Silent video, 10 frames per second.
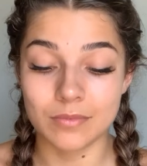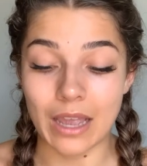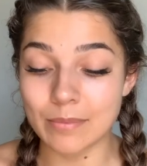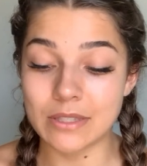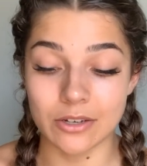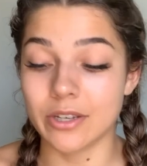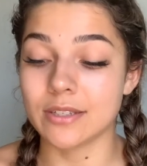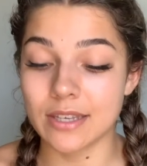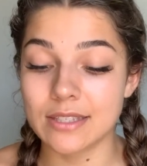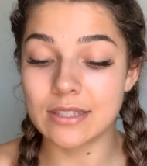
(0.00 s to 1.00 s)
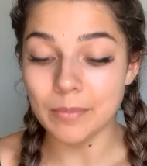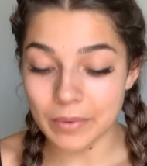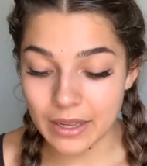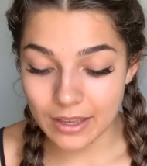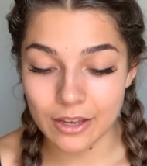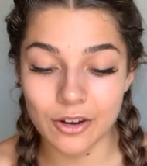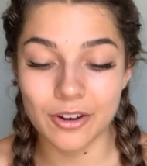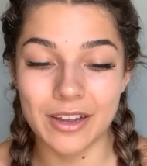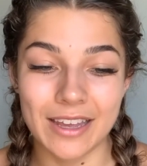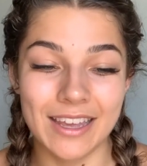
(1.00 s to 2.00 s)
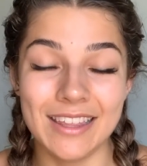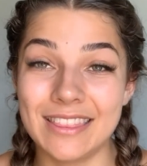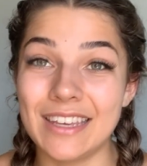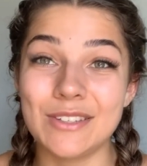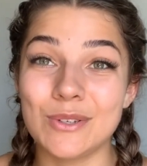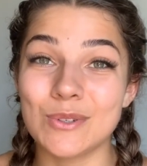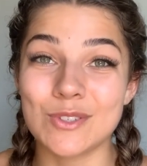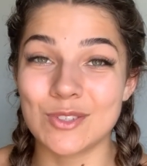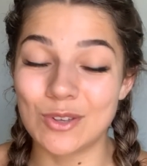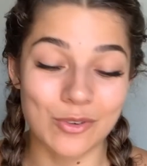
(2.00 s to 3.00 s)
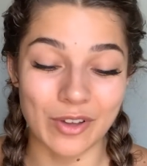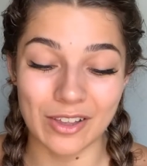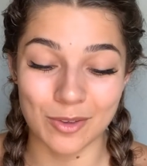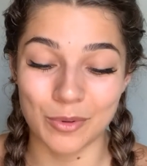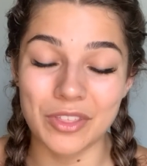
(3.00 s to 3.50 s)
I'm serious. Like, somebody here thinks you're so valuable.